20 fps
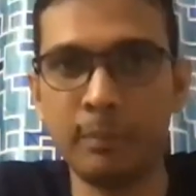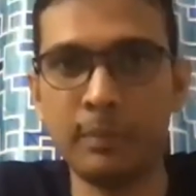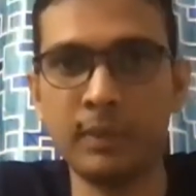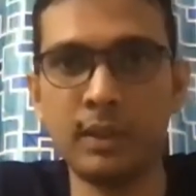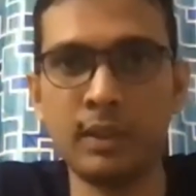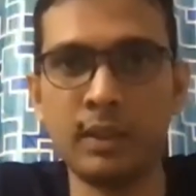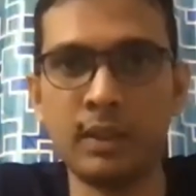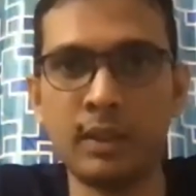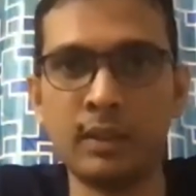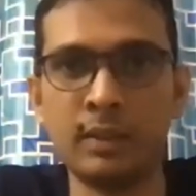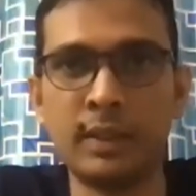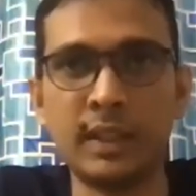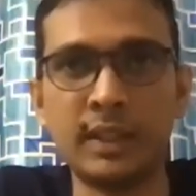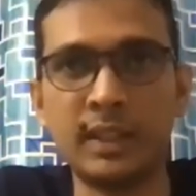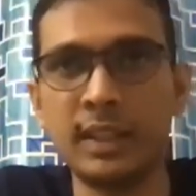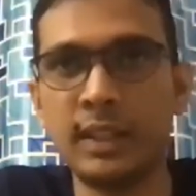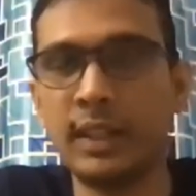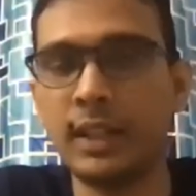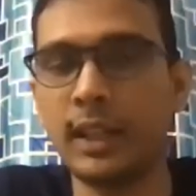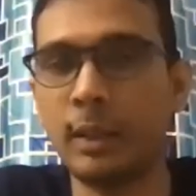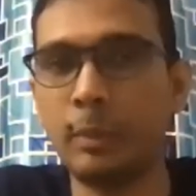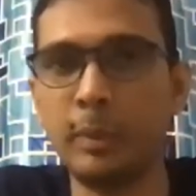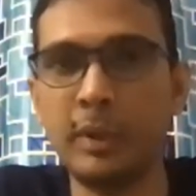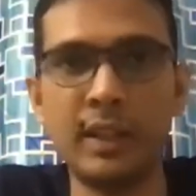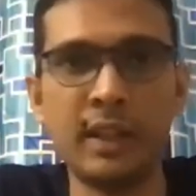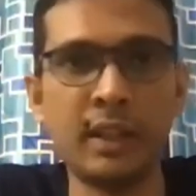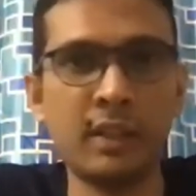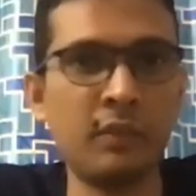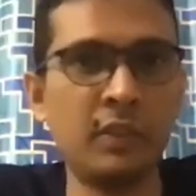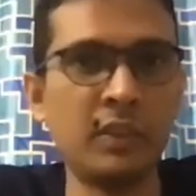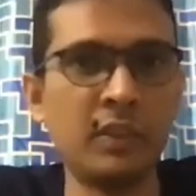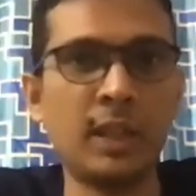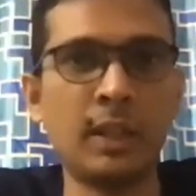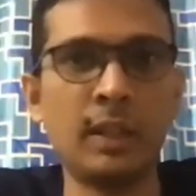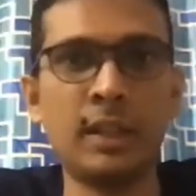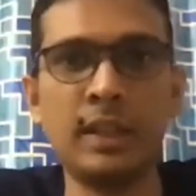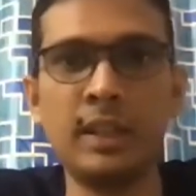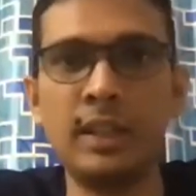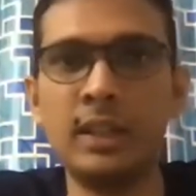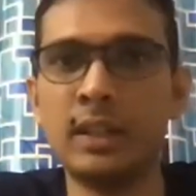Nothing can be done within a
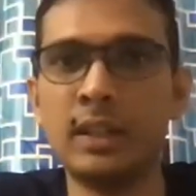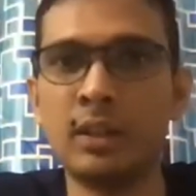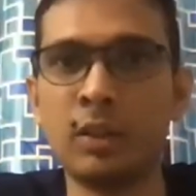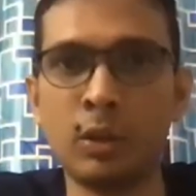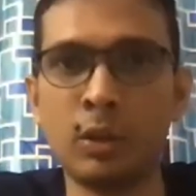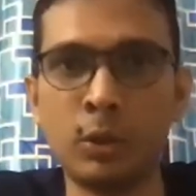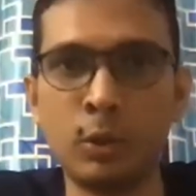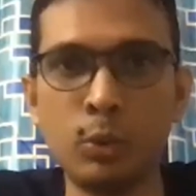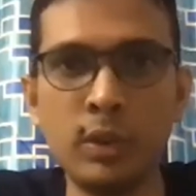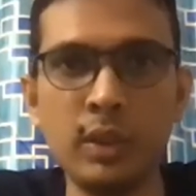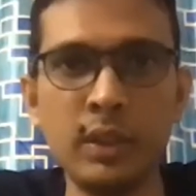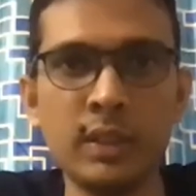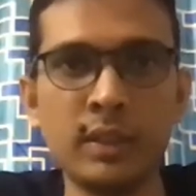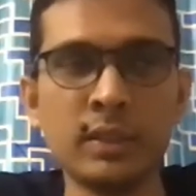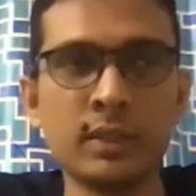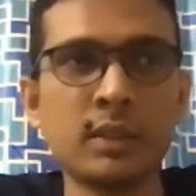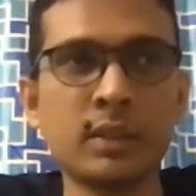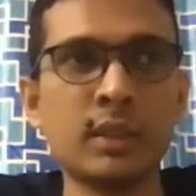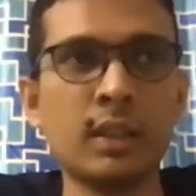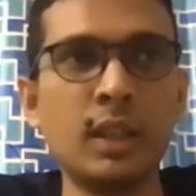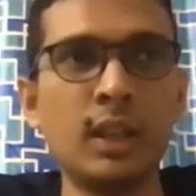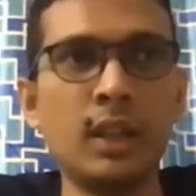year or 2 years.